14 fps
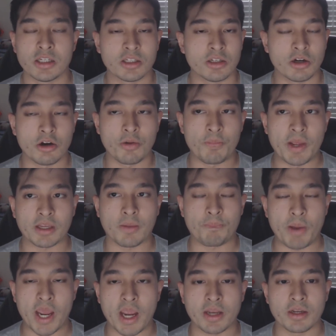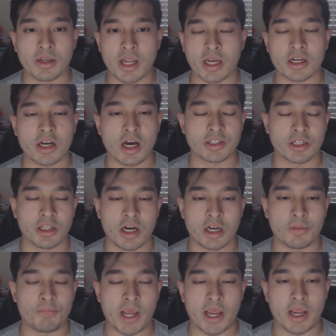her being a pain in the neck, causing a lot
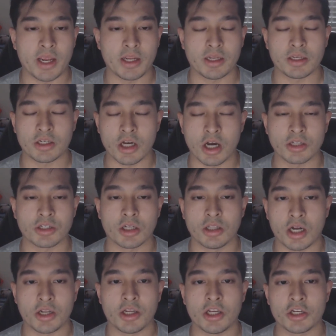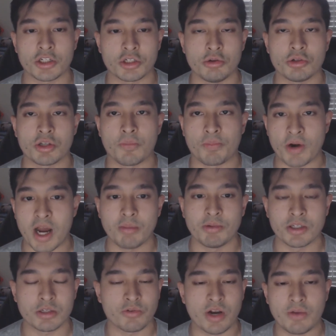of pain, causing a lot of issues and
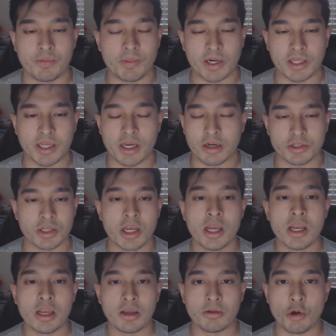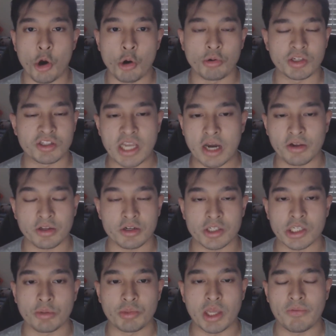problems for everybody else. Always doubting
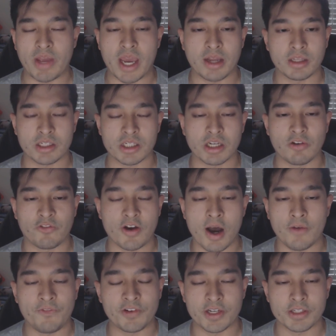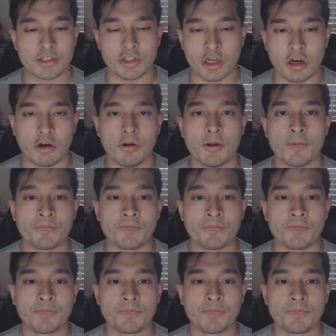herself, never had any self confidence, you know.